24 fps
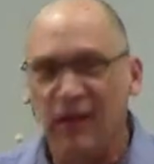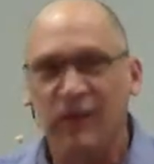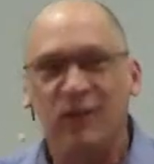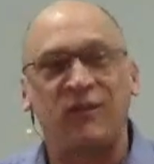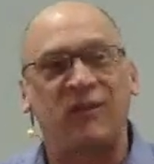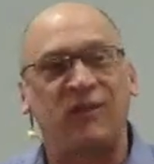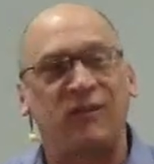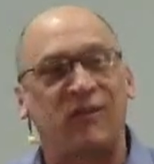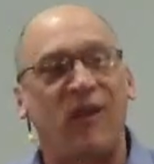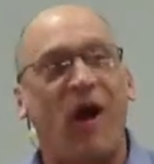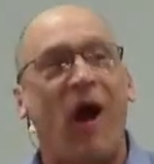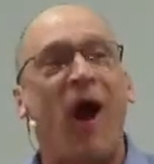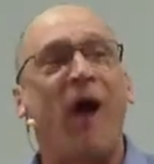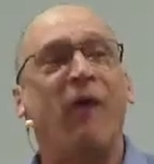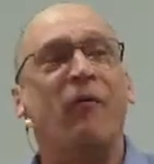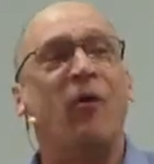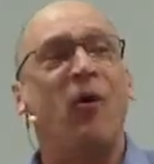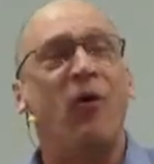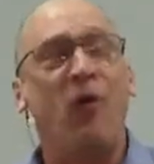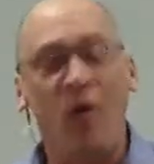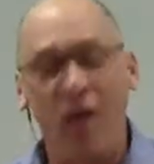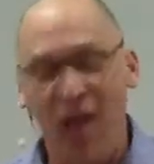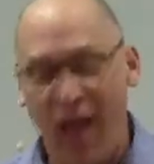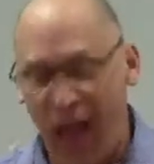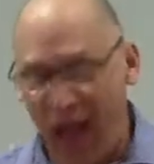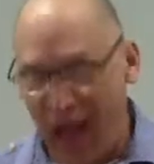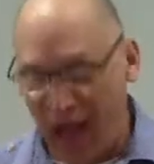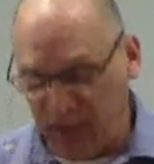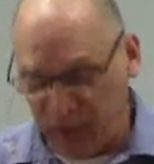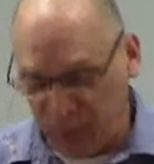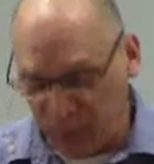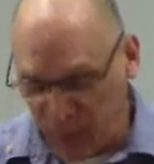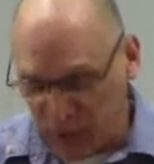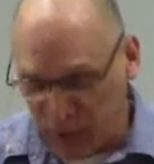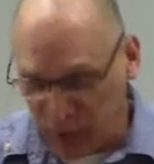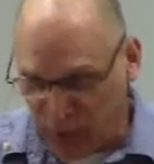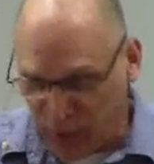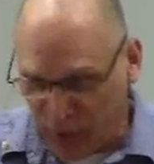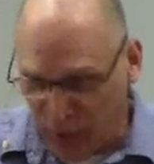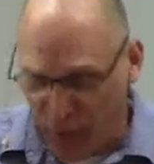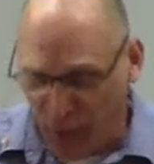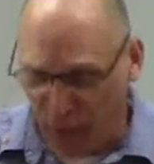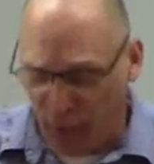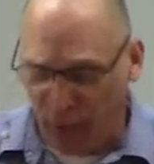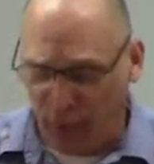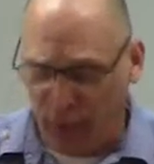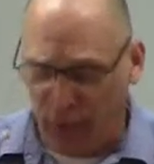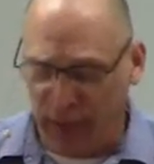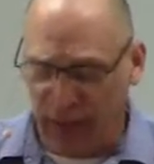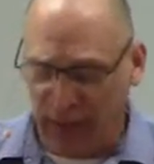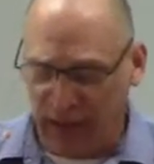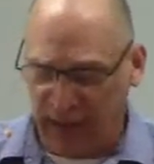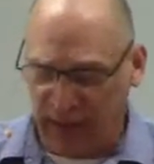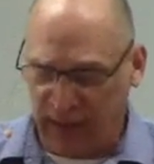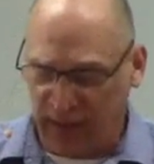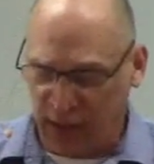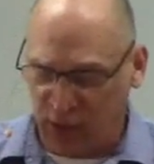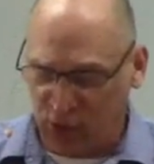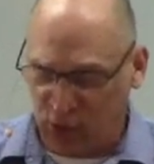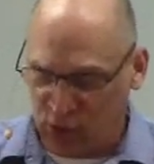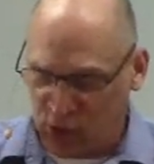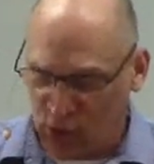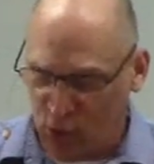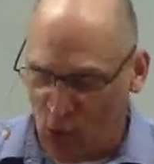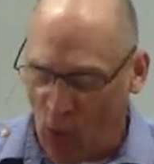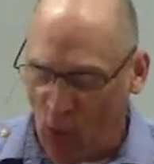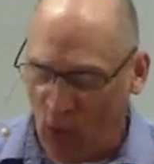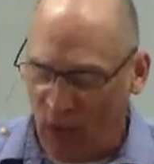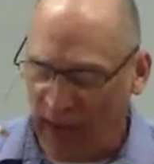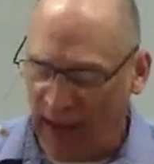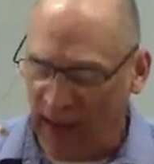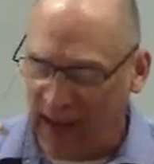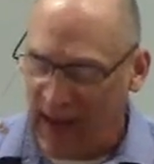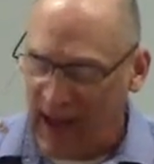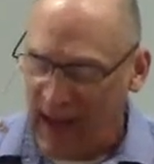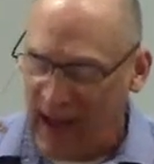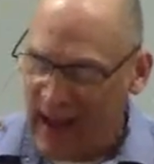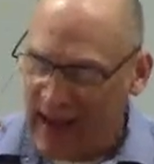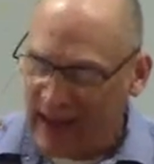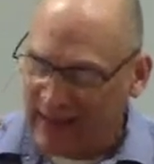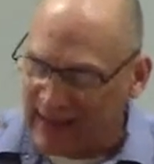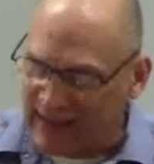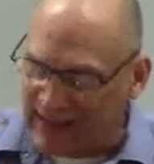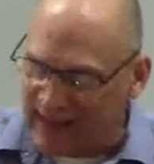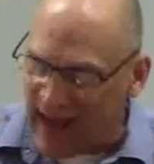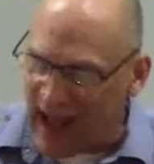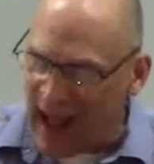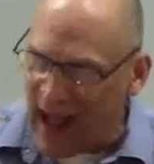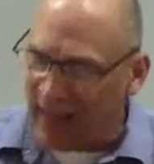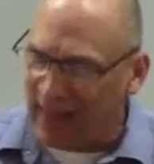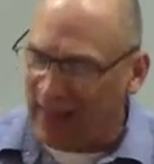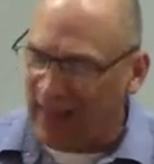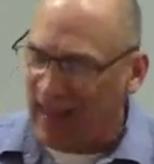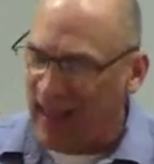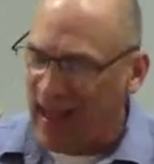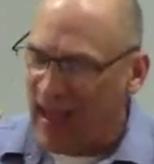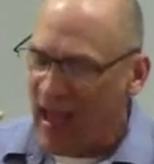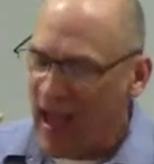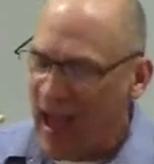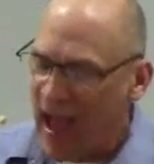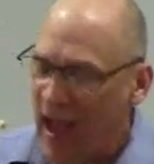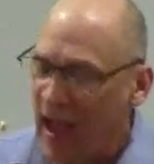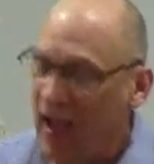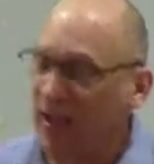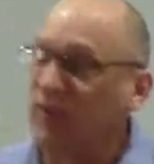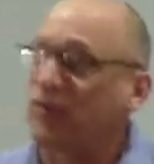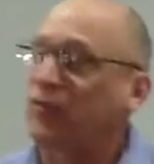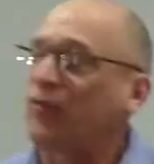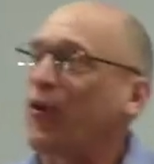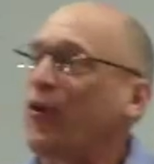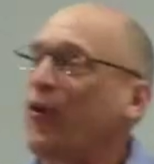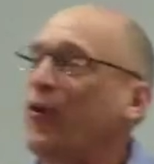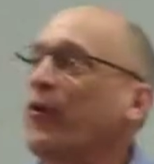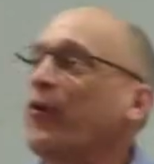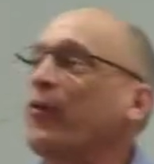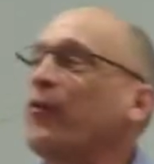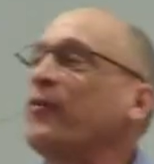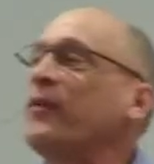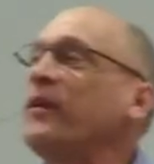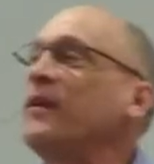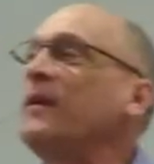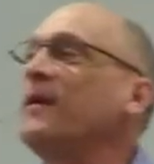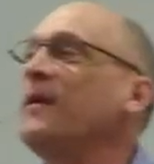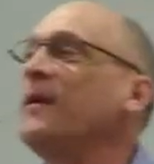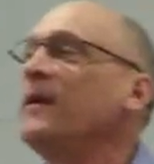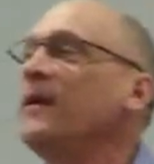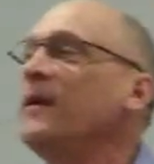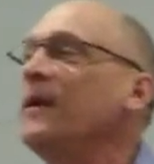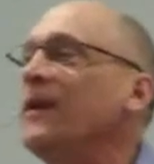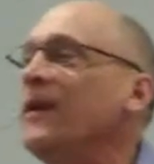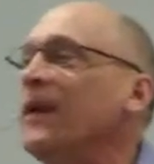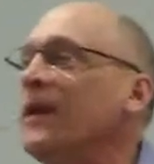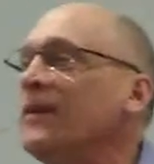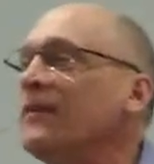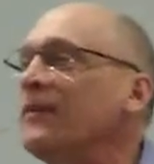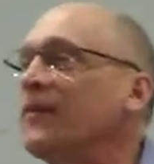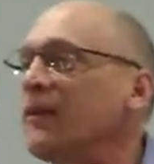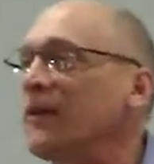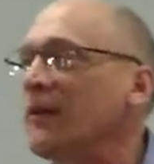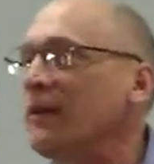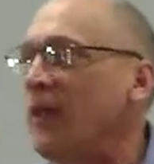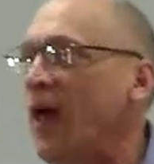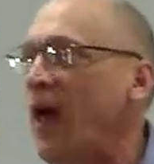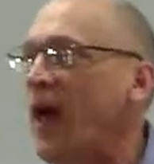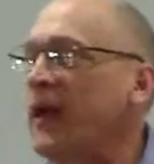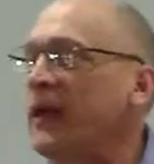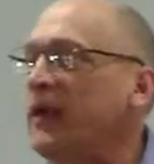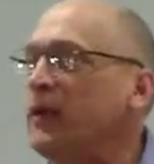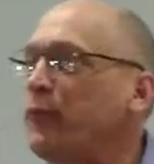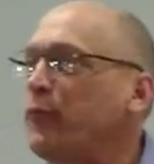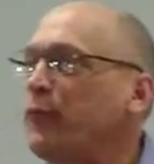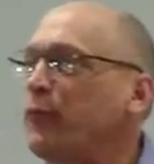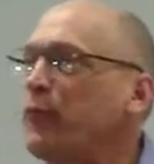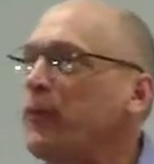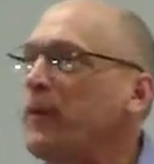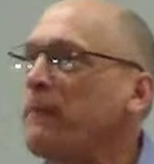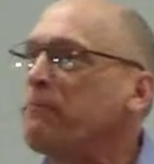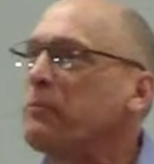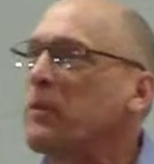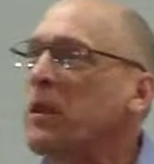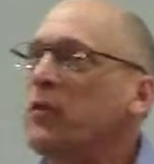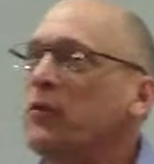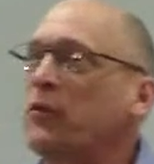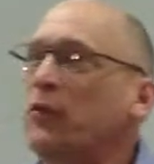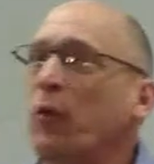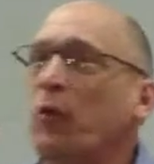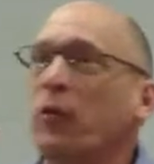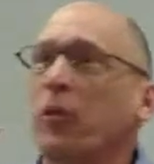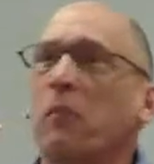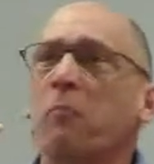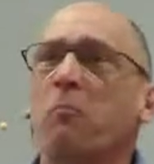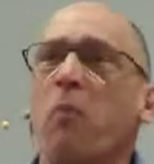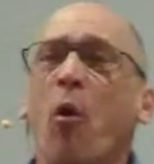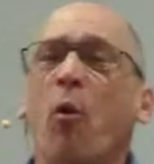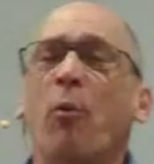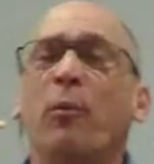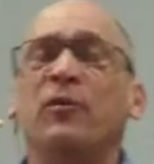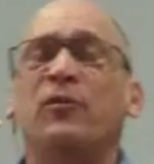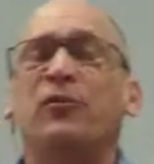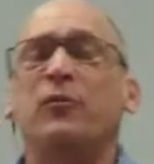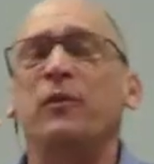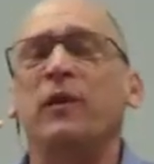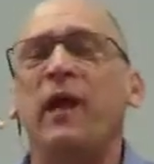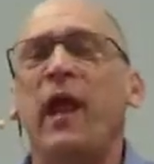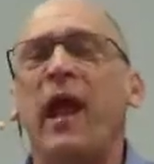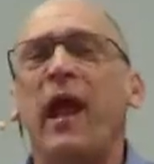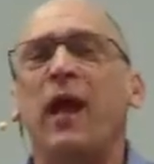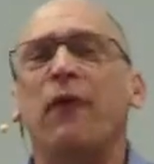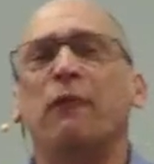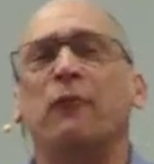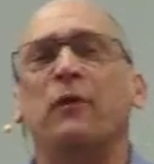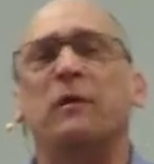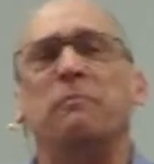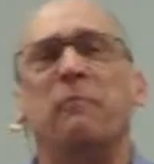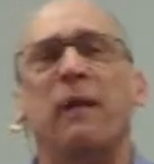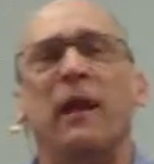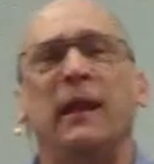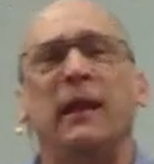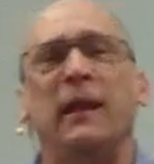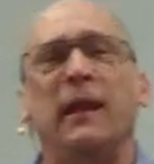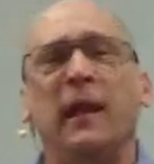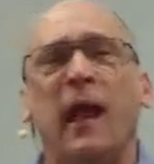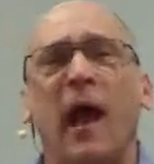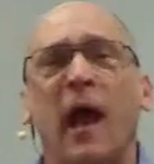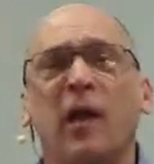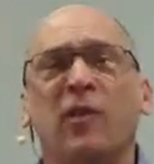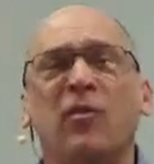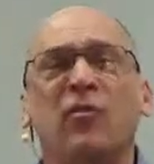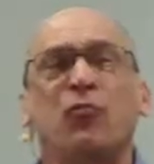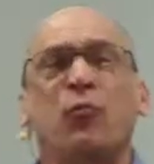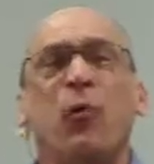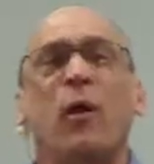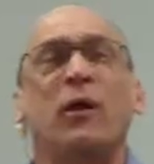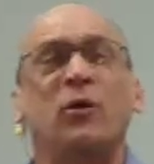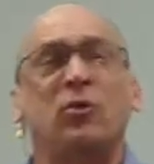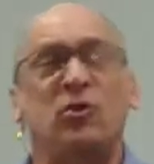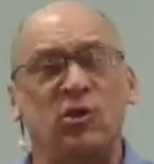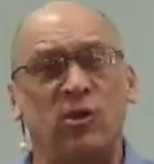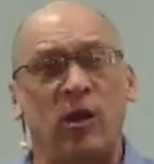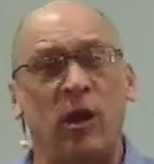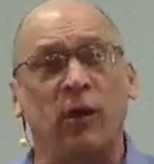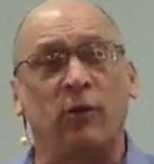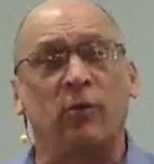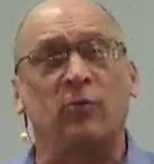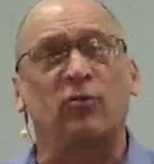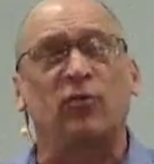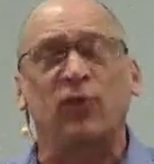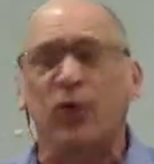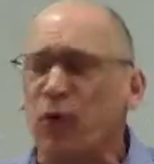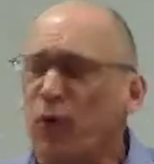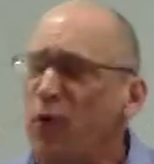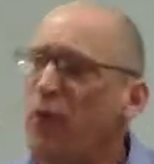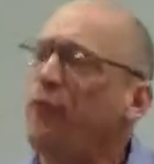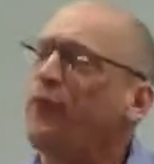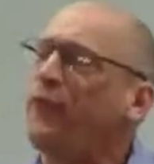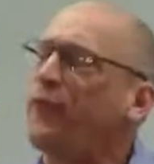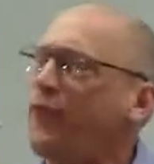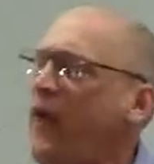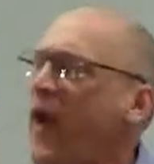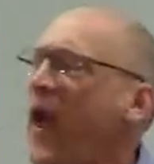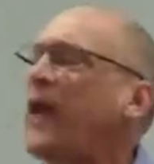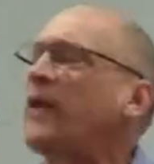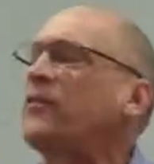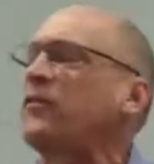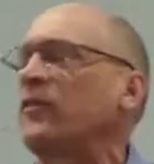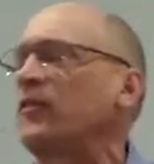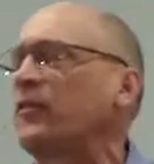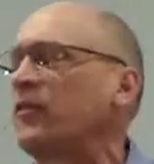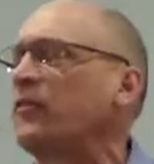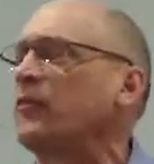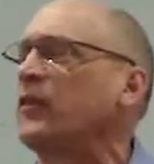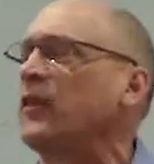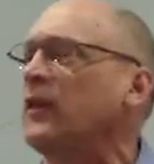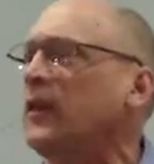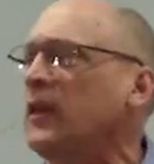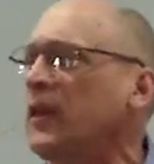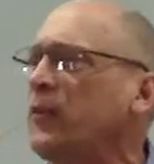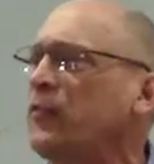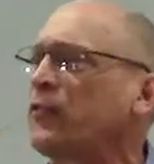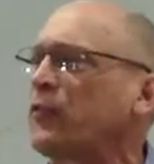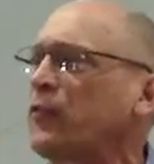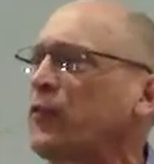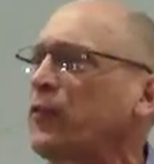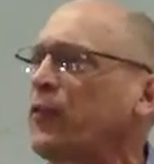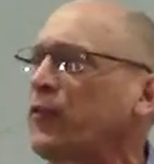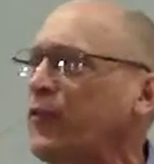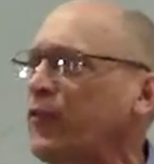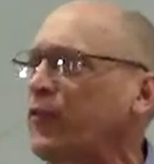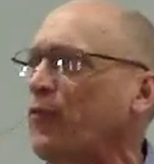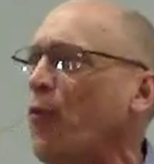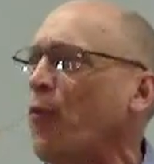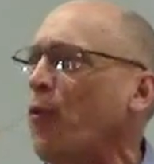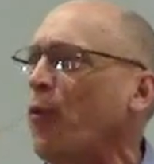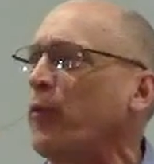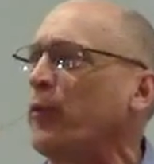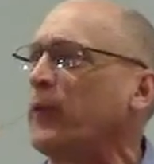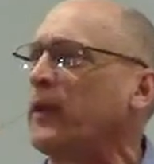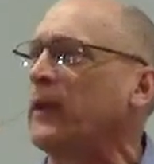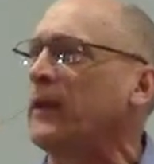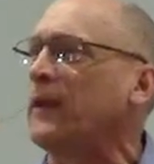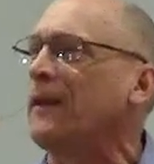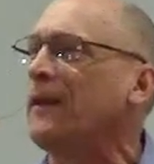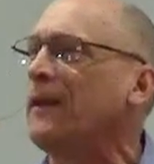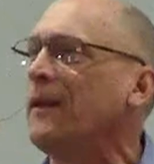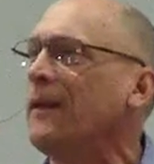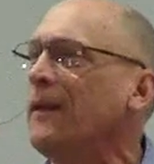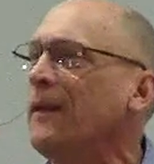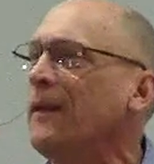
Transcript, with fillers: Sorrow has been turned into joy, death has turned into life. So, in the moments we have remaining, I just want to share two facets of the Easter story